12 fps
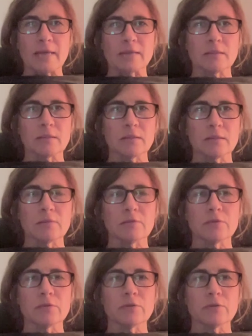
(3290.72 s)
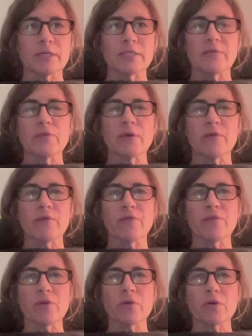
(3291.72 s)
Yes. Yeah. Tracy, if you have
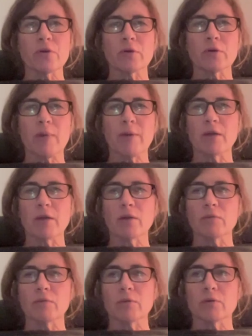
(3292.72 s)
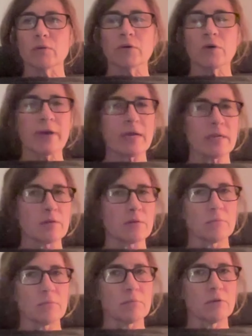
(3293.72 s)
further comment, go ahead
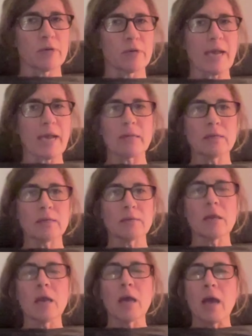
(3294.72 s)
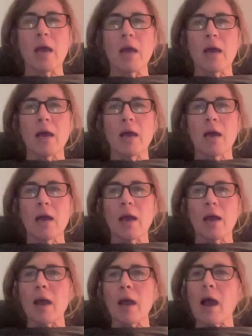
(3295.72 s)
and you can add it.
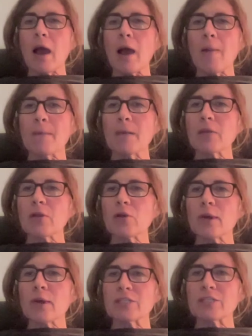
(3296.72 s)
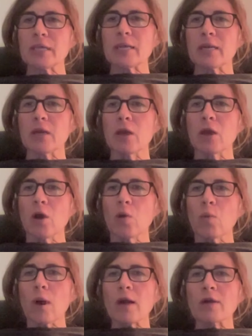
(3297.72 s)
Um, another question.
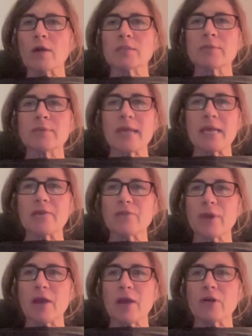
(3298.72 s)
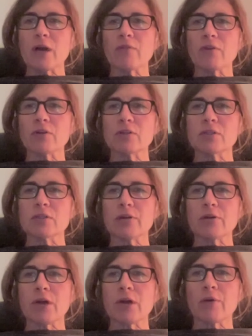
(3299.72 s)
What are some native ground covers
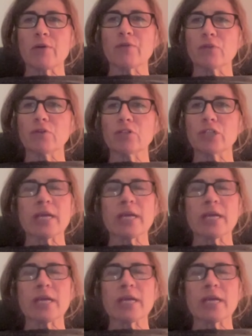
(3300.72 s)
that grow in full